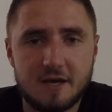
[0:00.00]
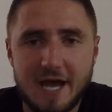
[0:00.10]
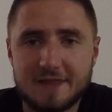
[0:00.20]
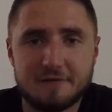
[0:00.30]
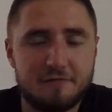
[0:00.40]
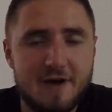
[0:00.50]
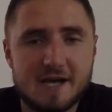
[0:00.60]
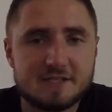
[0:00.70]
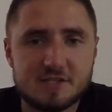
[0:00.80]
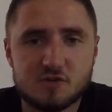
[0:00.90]
at the
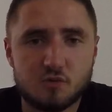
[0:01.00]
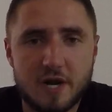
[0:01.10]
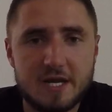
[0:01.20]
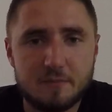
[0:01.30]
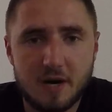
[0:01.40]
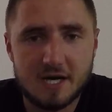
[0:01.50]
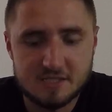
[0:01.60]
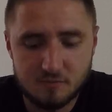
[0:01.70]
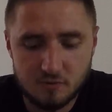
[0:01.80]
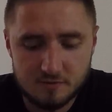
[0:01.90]
fastest rate
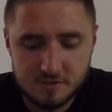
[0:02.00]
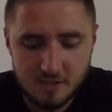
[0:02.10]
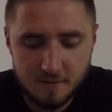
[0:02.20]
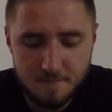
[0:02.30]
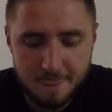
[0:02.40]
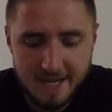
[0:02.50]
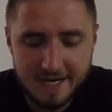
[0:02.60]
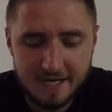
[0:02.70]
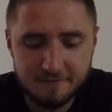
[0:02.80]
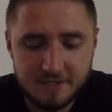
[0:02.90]
possible. So that
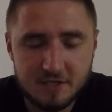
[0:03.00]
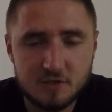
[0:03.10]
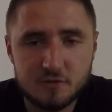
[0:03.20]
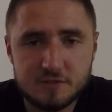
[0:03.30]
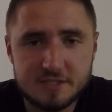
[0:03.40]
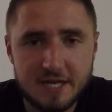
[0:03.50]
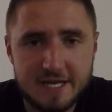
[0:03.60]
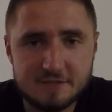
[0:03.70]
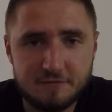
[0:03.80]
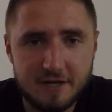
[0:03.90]
kind of concludes
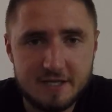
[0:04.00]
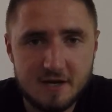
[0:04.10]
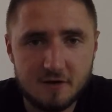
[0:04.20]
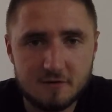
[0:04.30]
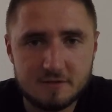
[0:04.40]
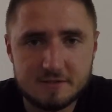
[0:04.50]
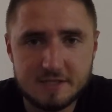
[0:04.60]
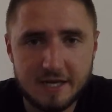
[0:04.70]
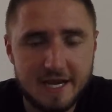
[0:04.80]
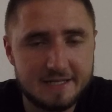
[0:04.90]
today's video.
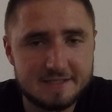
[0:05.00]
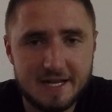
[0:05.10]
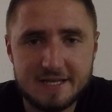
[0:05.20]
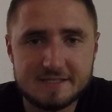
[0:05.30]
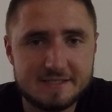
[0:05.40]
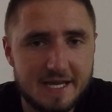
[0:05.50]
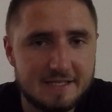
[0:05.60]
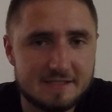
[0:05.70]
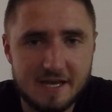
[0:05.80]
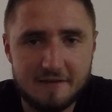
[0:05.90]
Again, today is day
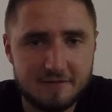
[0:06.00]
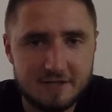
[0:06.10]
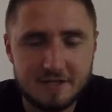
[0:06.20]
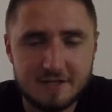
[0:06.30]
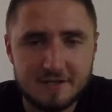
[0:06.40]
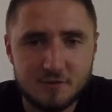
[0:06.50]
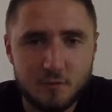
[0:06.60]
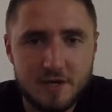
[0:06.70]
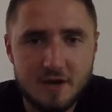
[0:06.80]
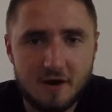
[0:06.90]
7.
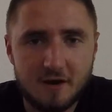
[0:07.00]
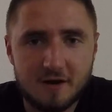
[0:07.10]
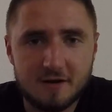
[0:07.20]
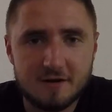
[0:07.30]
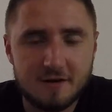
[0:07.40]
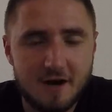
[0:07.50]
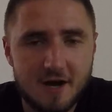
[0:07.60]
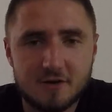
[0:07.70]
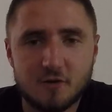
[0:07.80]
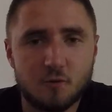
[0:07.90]
We are
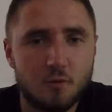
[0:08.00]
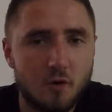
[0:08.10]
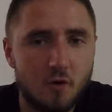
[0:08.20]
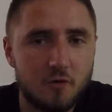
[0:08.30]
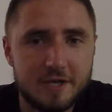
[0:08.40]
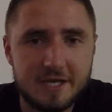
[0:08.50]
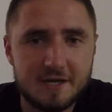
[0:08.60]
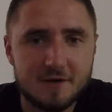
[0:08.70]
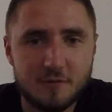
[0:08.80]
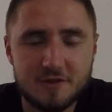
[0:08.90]
on a roll
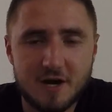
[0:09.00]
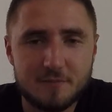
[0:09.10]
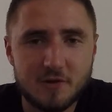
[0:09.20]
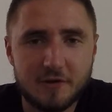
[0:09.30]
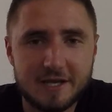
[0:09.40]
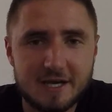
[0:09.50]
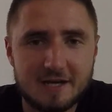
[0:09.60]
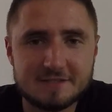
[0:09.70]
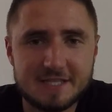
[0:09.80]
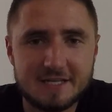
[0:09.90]
here with uploading
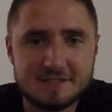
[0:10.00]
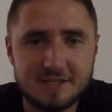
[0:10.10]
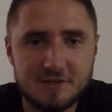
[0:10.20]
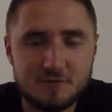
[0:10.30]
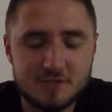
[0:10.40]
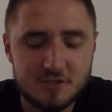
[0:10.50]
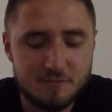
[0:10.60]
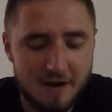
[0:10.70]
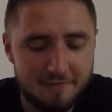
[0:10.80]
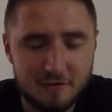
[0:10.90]
content to
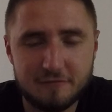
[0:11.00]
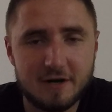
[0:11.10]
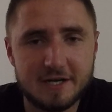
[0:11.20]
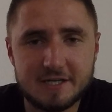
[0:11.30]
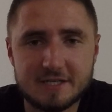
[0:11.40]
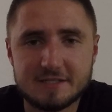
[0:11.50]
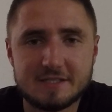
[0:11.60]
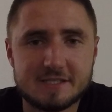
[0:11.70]
YouTube. I feel very good.